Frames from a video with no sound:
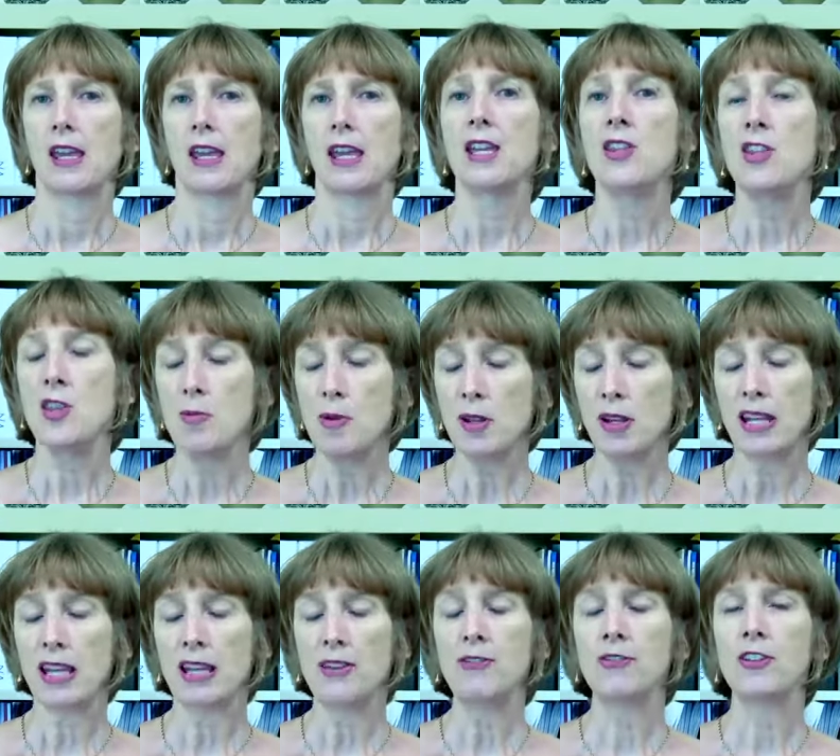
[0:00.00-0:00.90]
In the
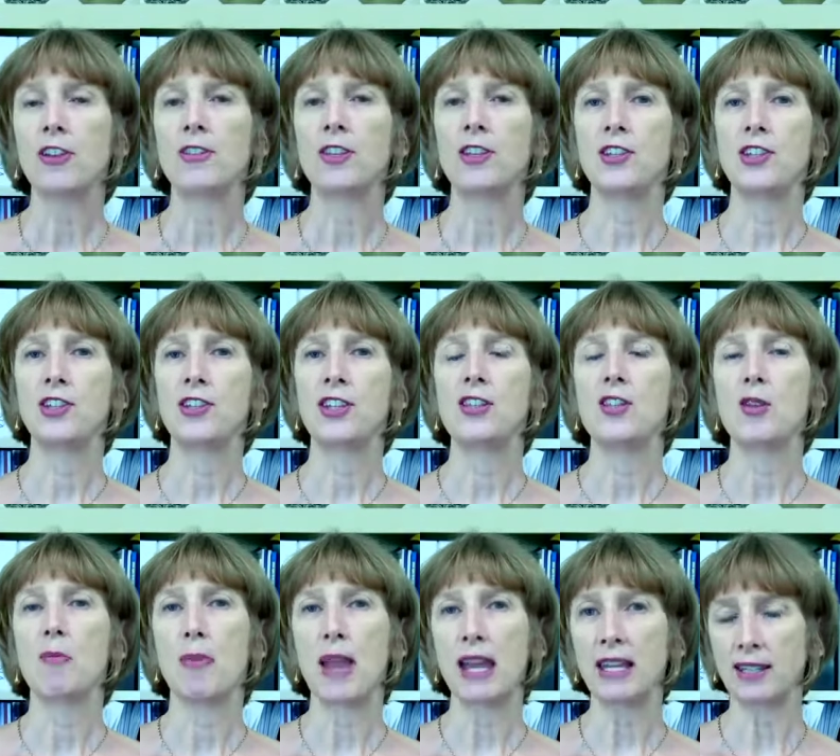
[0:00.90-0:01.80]
belief that this is in
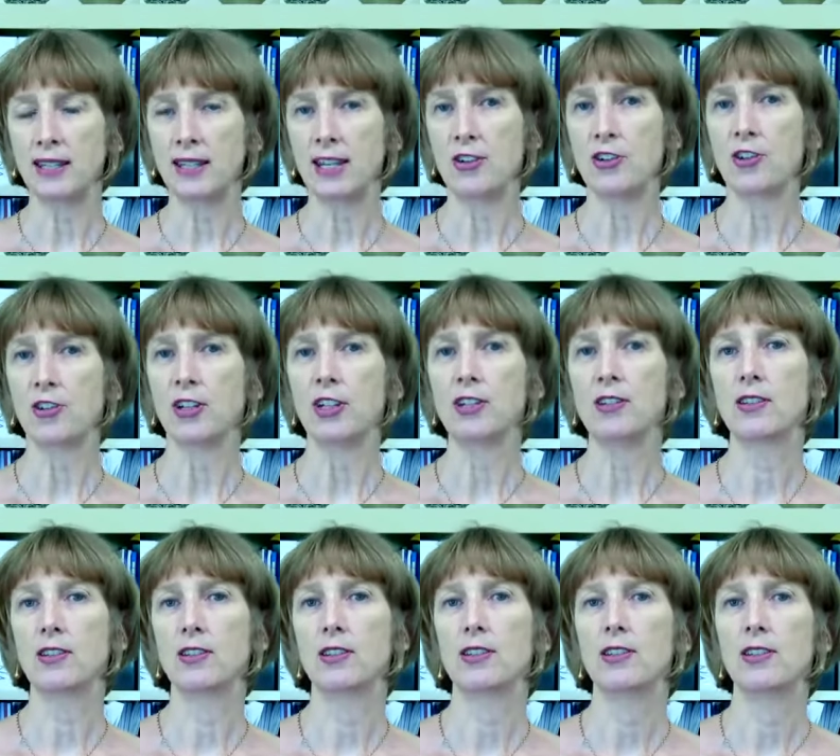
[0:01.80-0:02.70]
the best
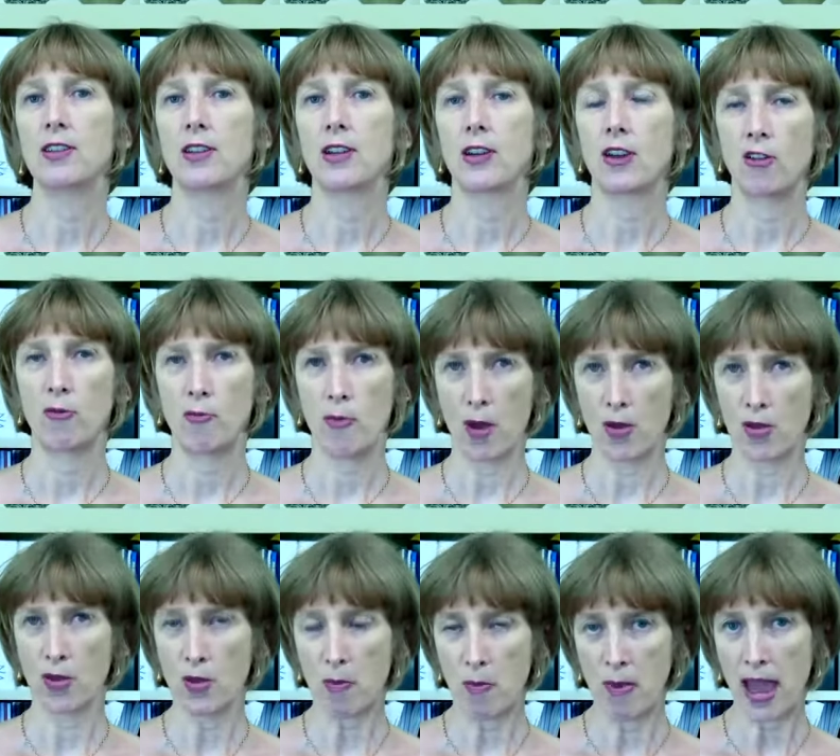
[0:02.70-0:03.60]
interests of
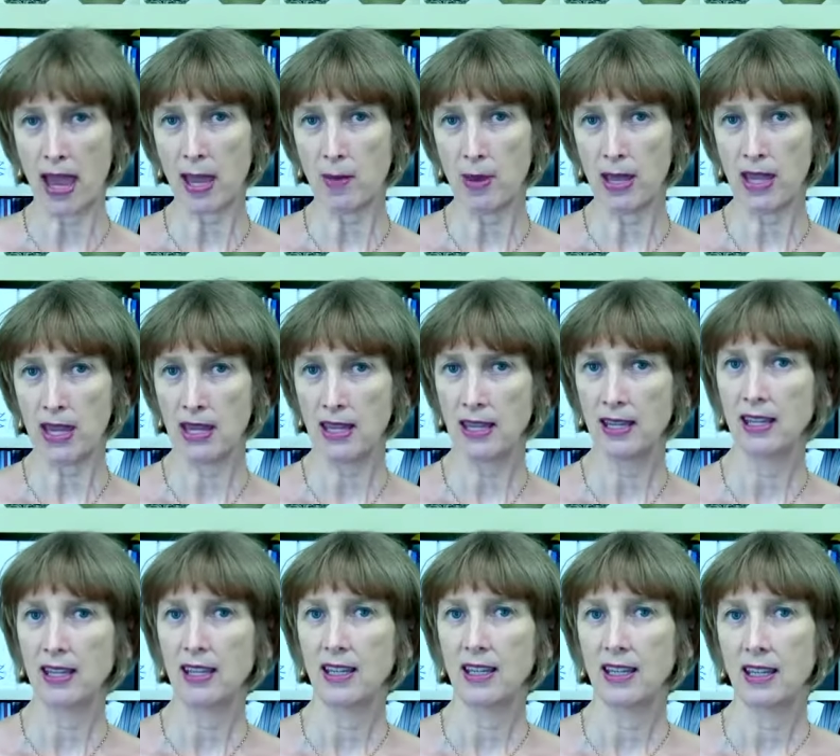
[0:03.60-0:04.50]
both the baby
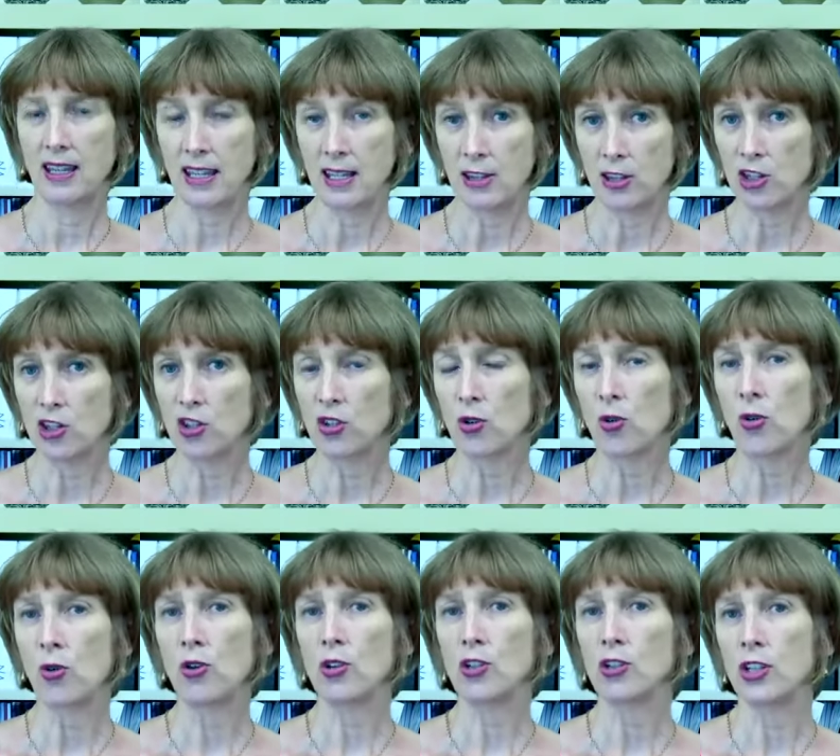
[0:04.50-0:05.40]
in the
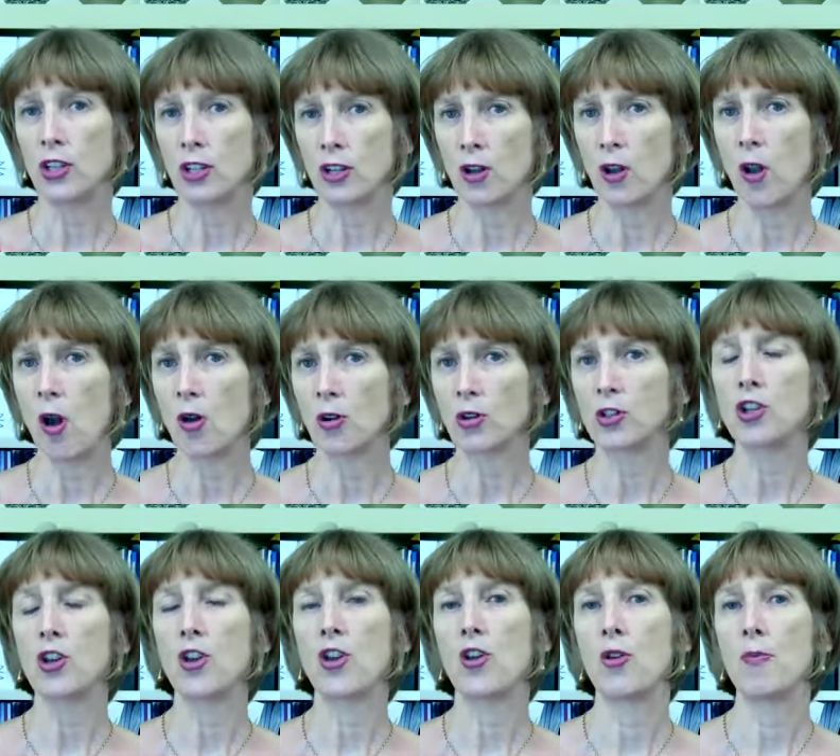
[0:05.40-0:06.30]
short and long
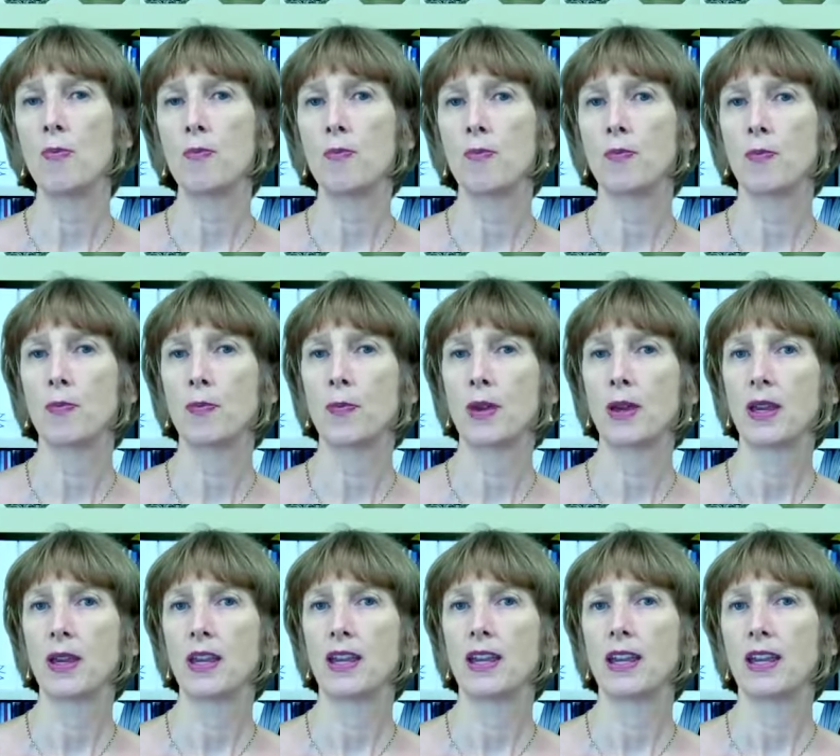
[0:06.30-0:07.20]
term,
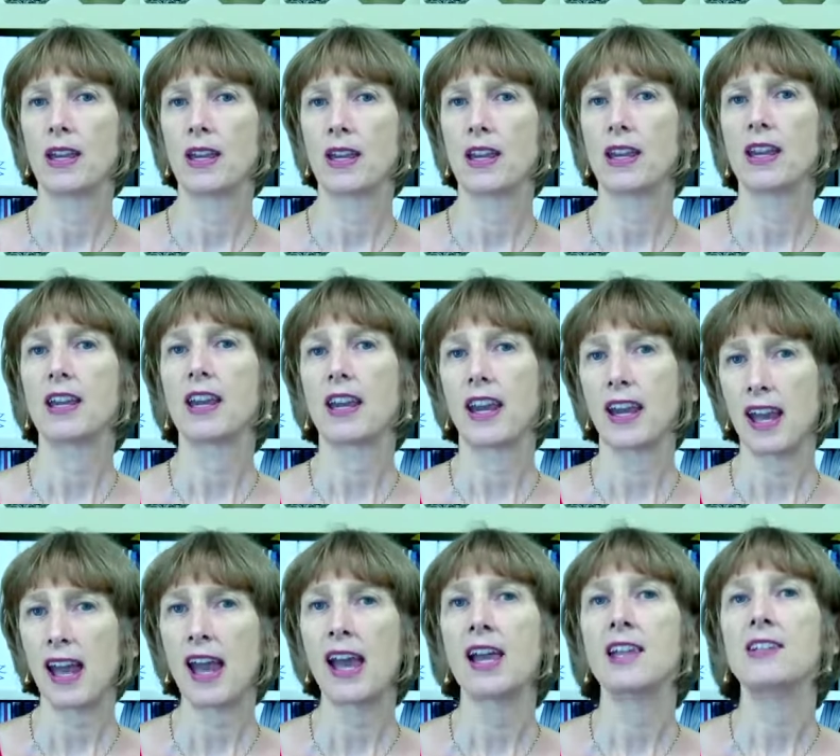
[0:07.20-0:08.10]

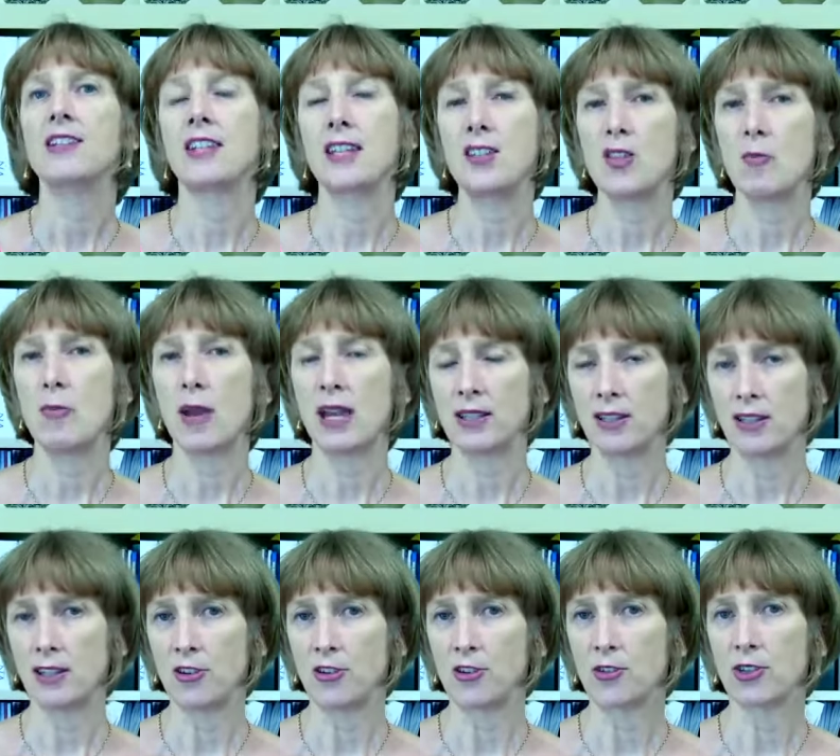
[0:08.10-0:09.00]
and in the best
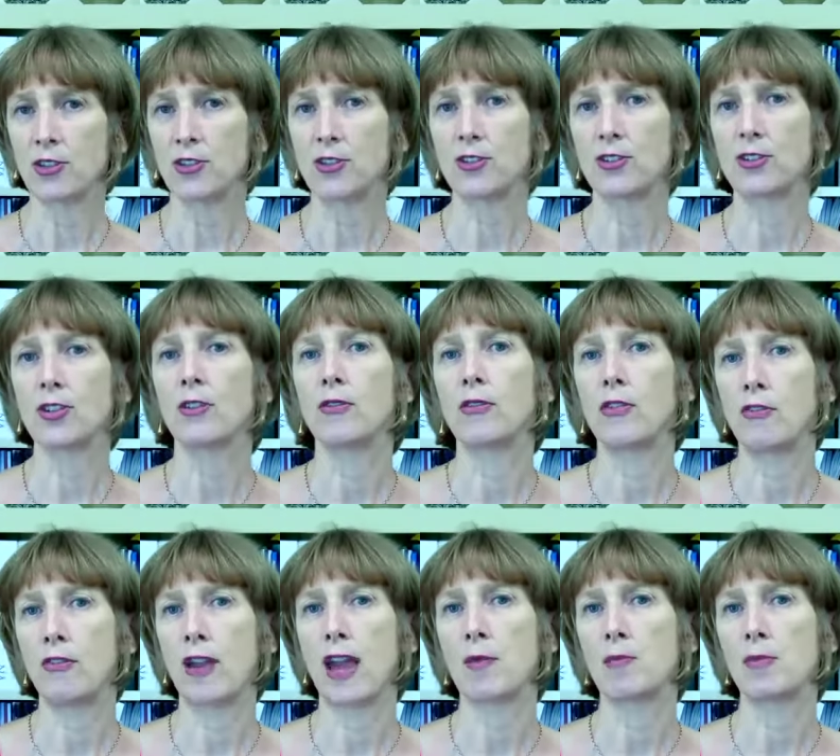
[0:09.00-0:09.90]
interests of the
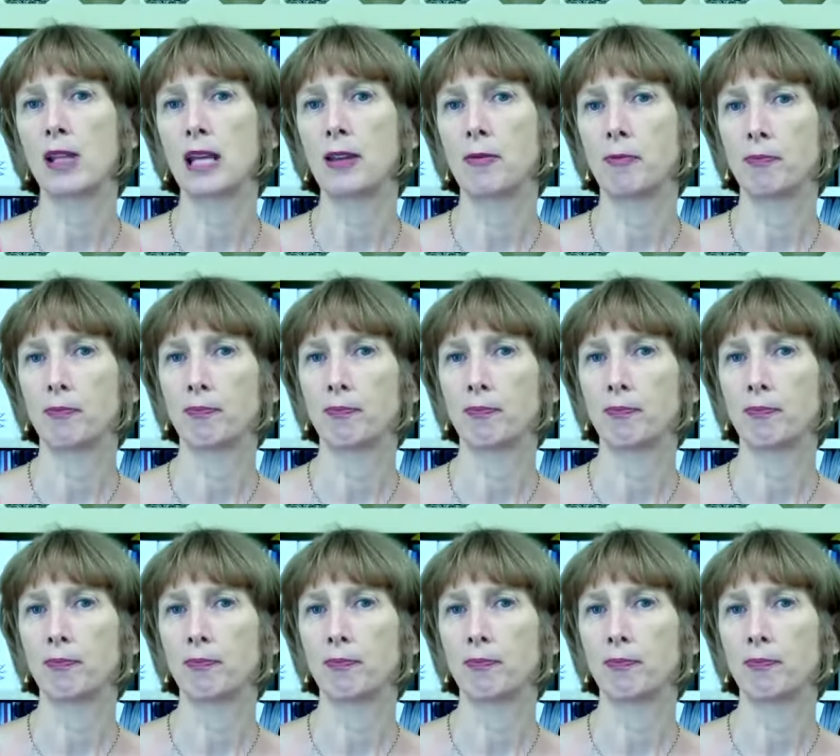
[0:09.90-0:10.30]
family.